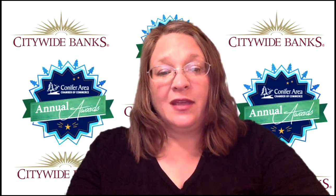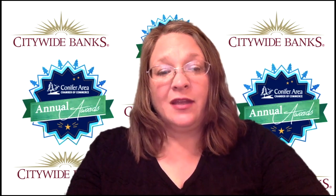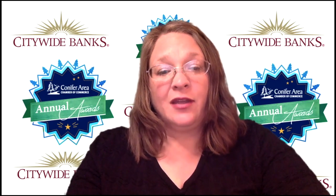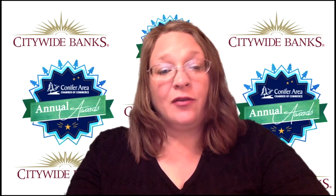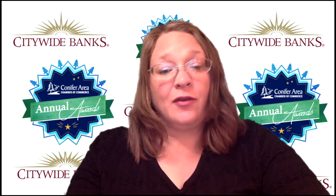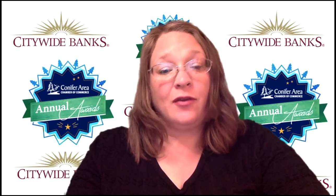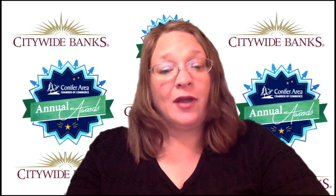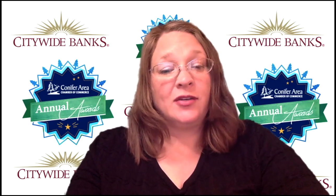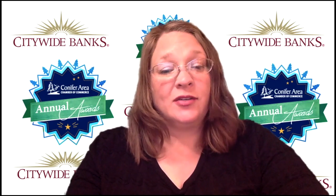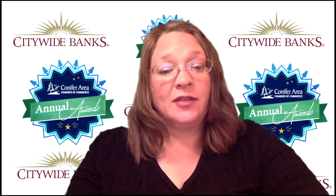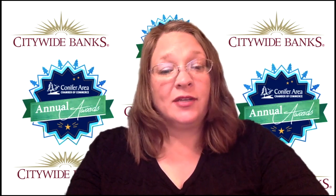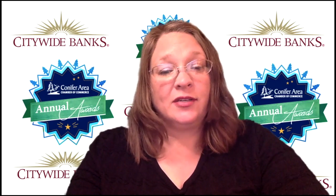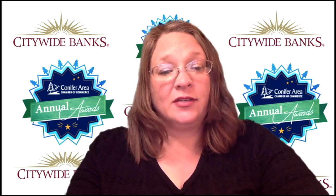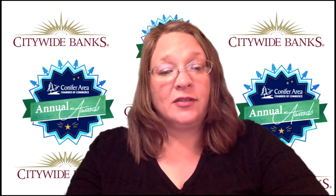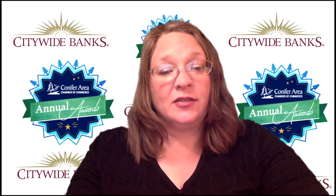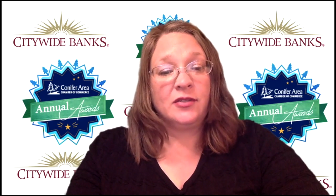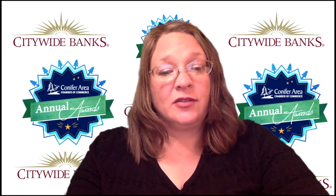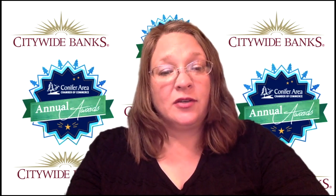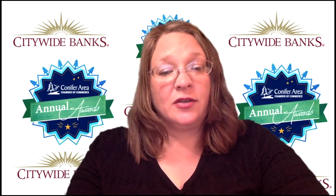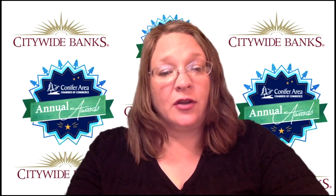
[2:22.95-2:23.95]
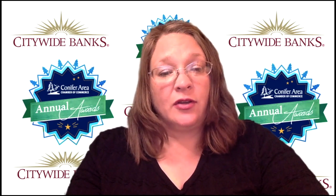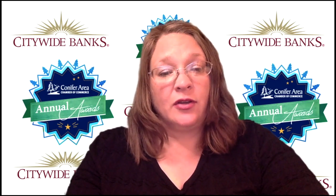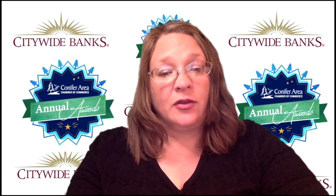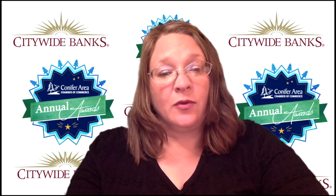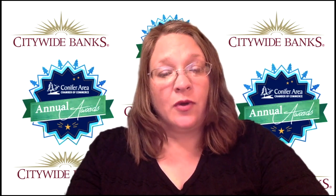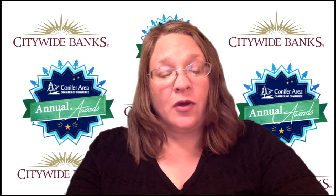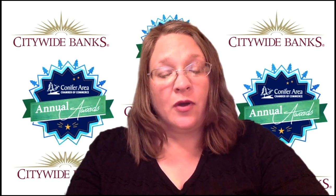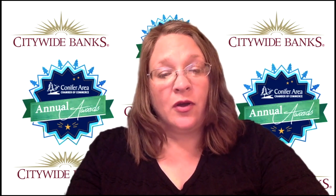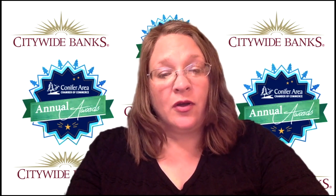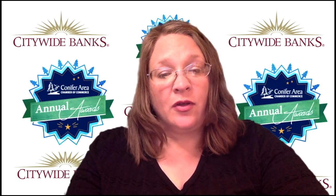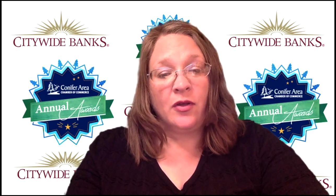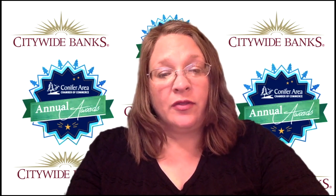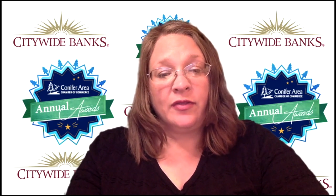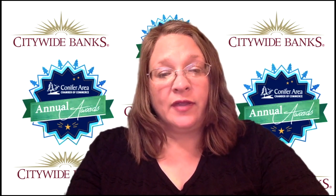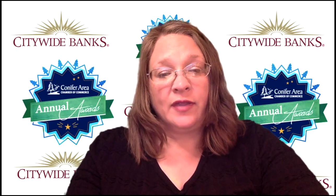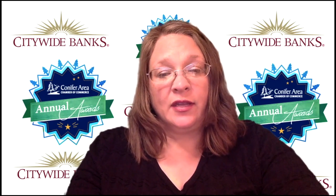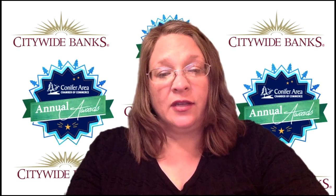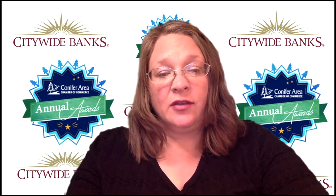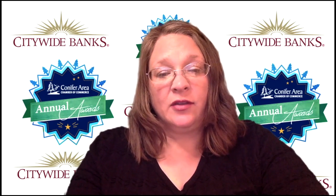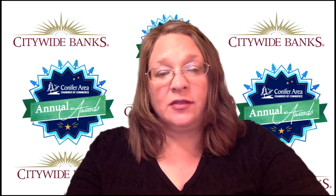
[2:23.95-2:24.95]
Congratulations to you all.
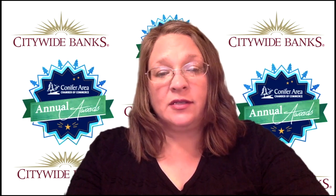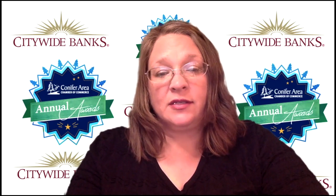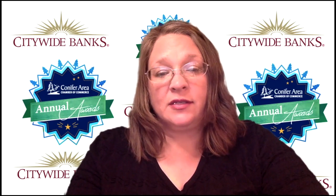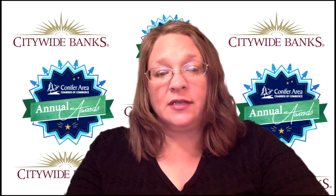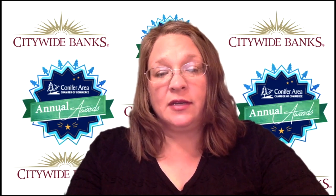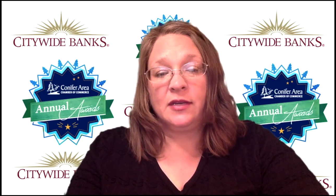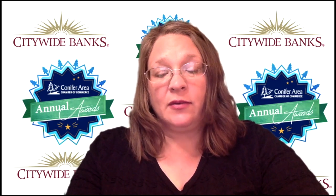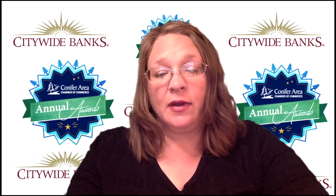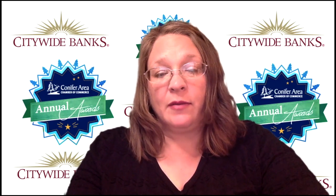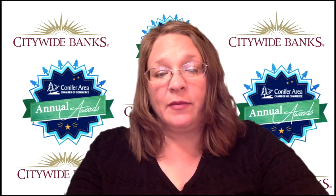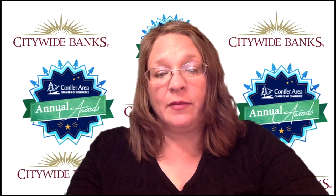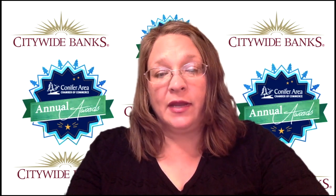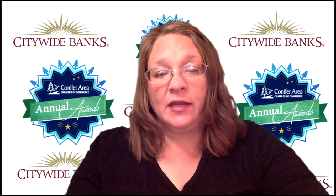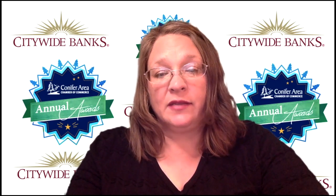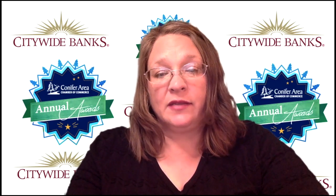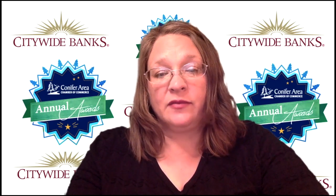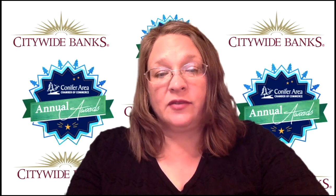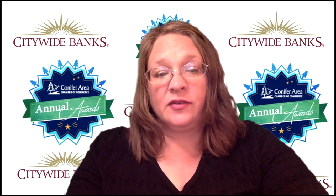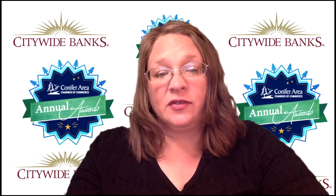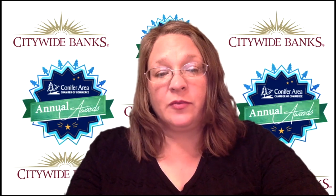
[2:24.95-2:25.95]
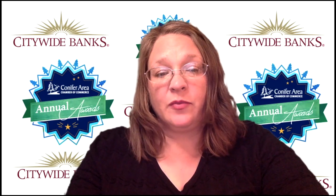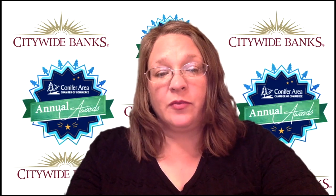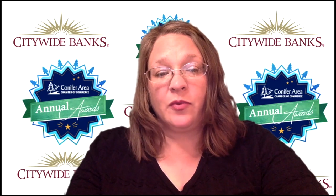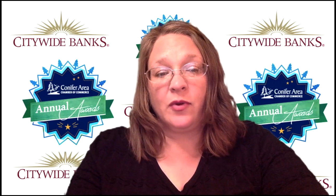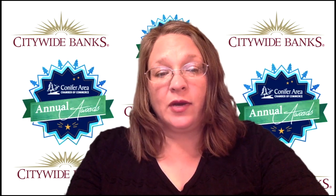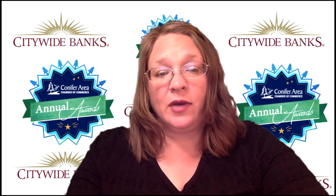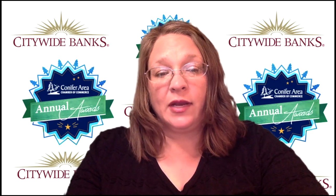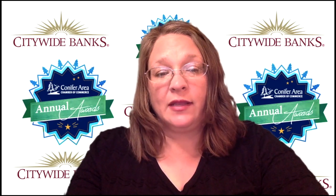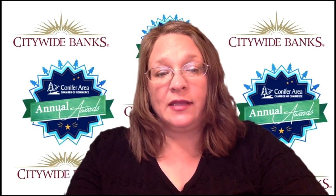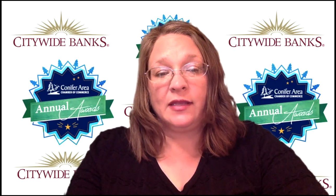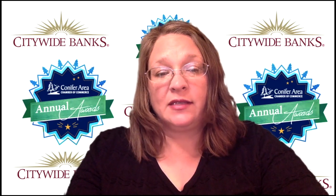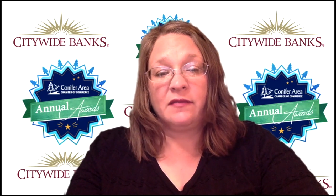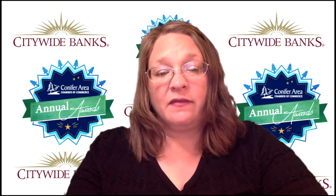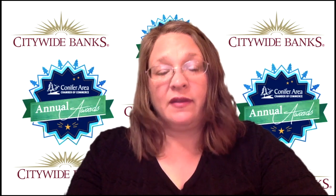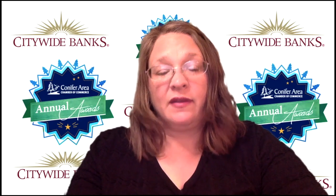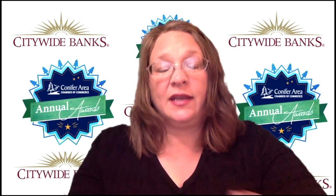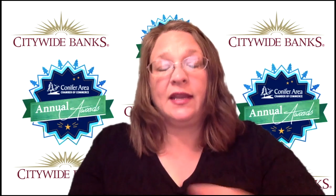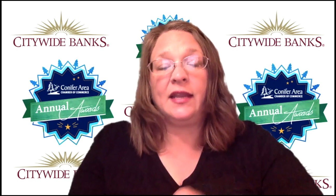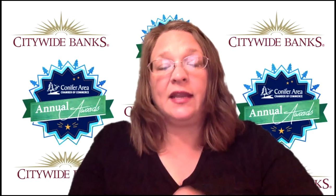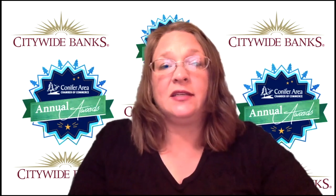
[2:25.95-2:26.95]
Thank you to Citywide Banks for supporting this
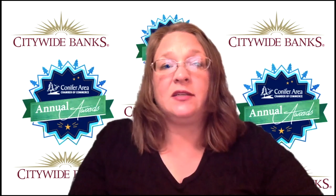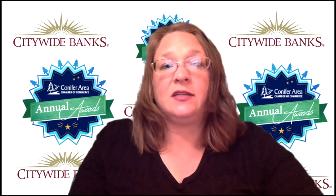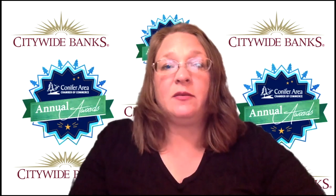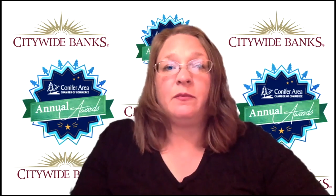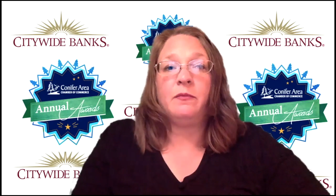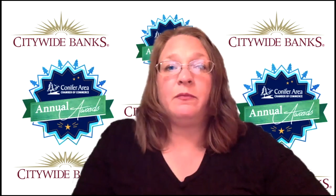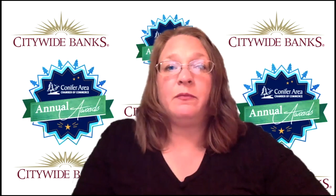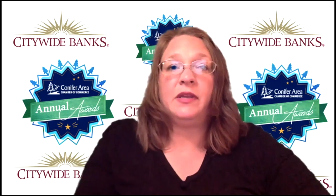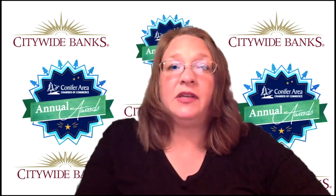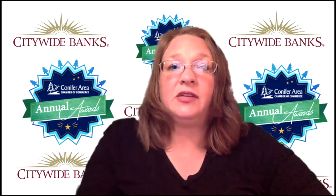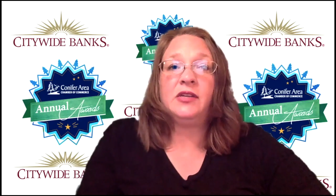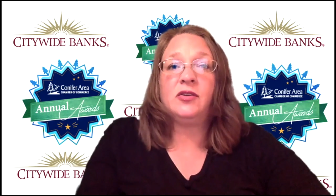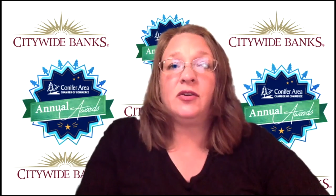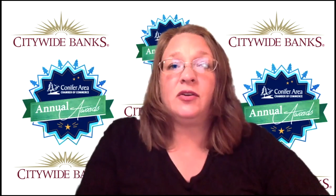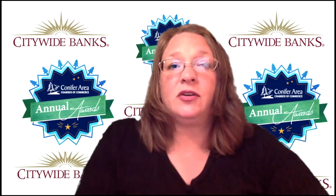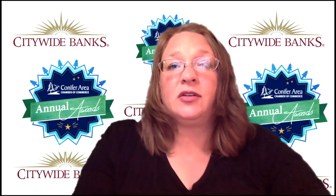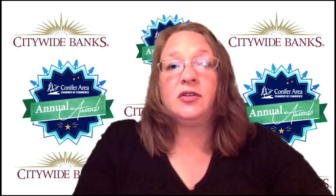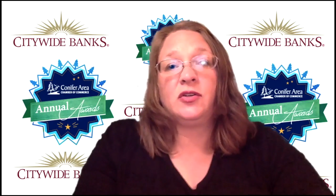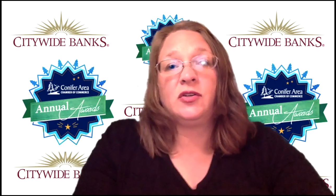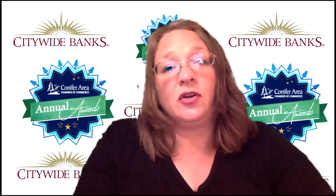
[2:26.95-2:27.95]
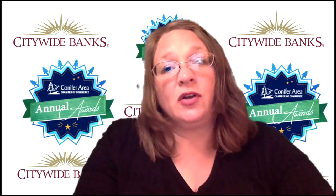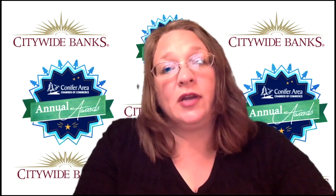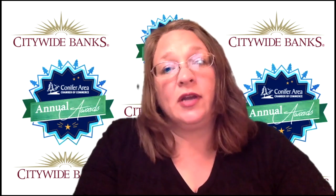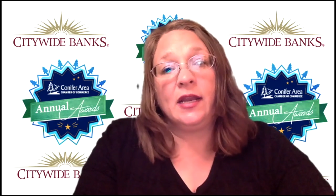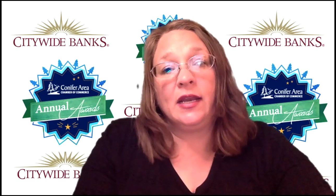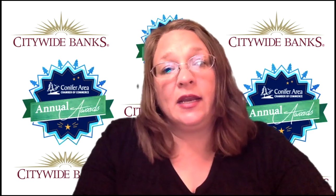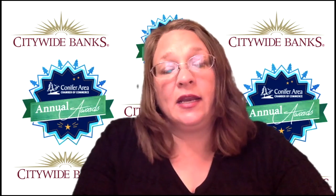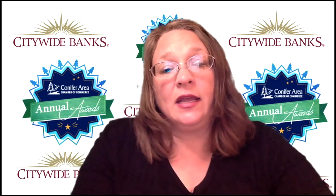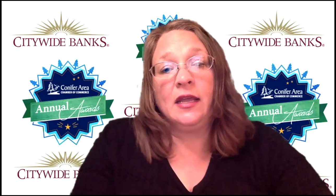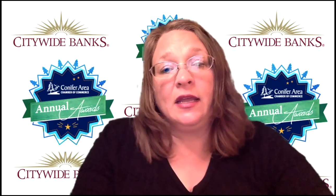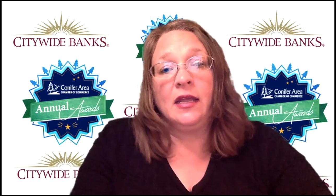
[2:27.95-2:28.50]
event, and to be sure to turn in,